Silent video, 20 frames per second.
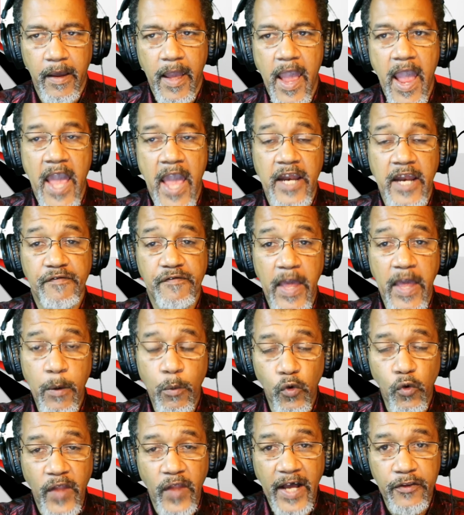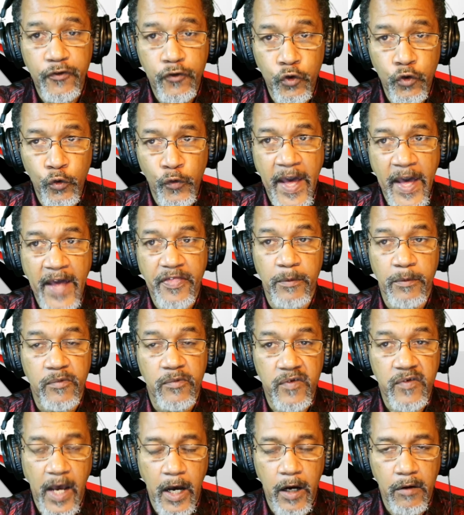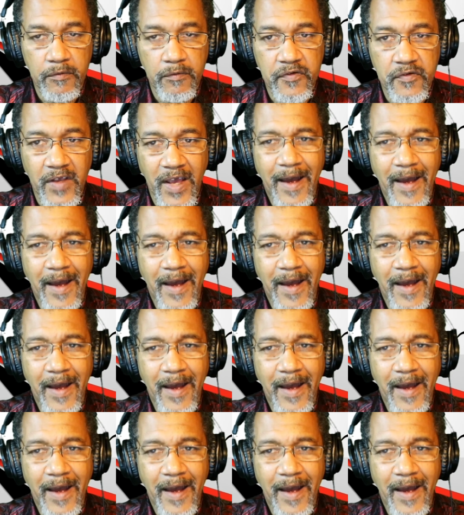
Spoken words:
And if they will not do that themselves,